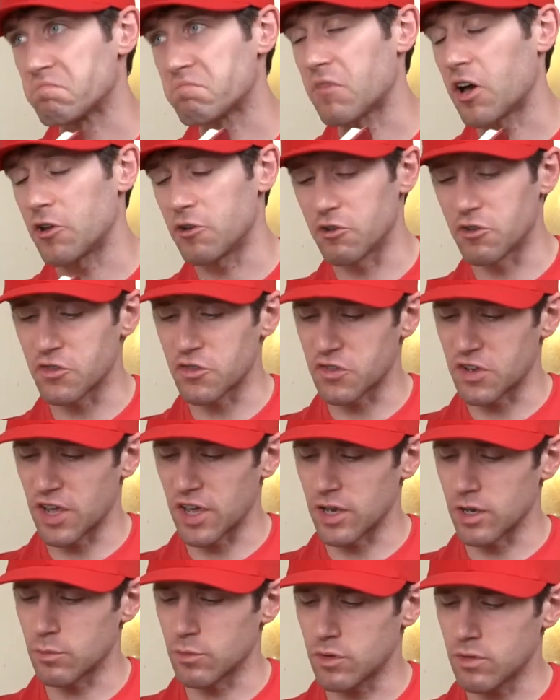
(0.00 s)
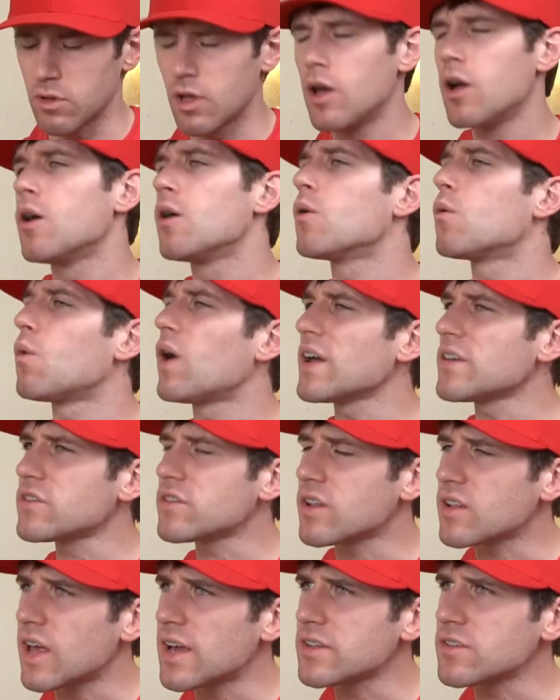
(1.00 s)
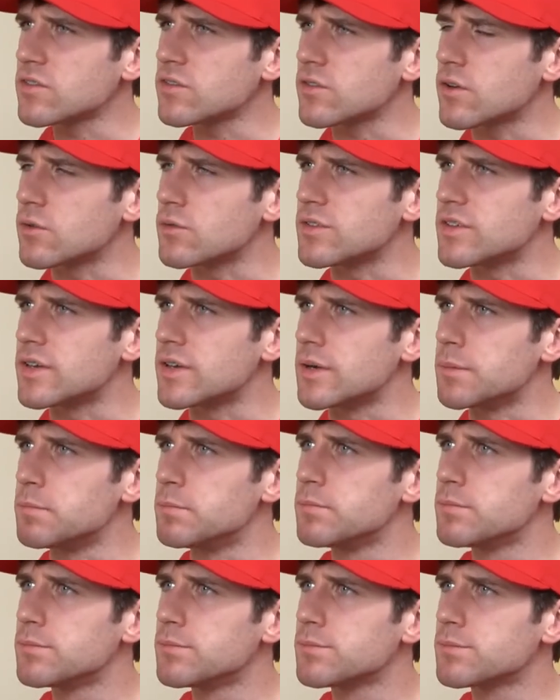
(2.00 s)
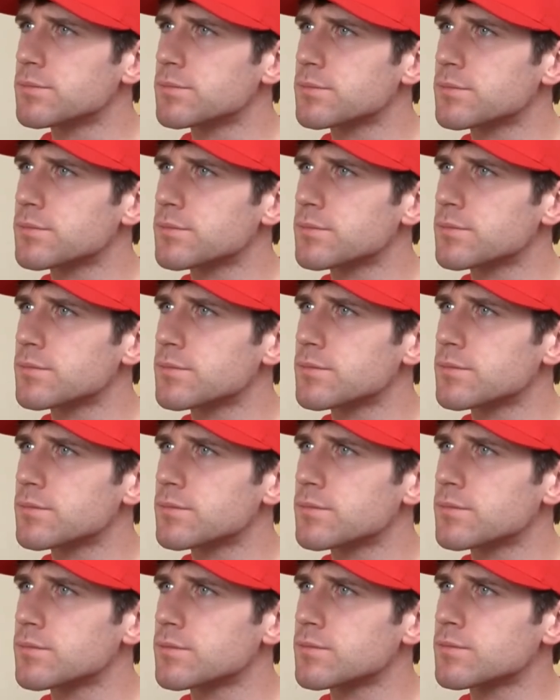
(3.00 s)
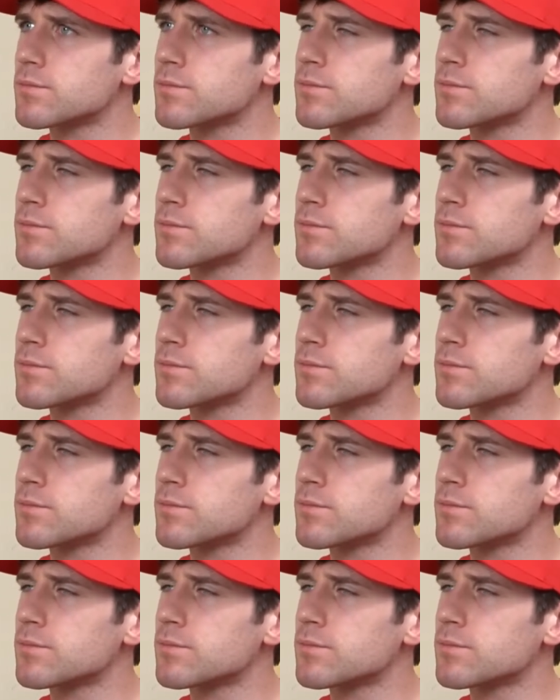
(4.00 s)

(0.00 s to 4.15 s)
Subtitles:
Understandable. Why is the light so dim? Yeah, I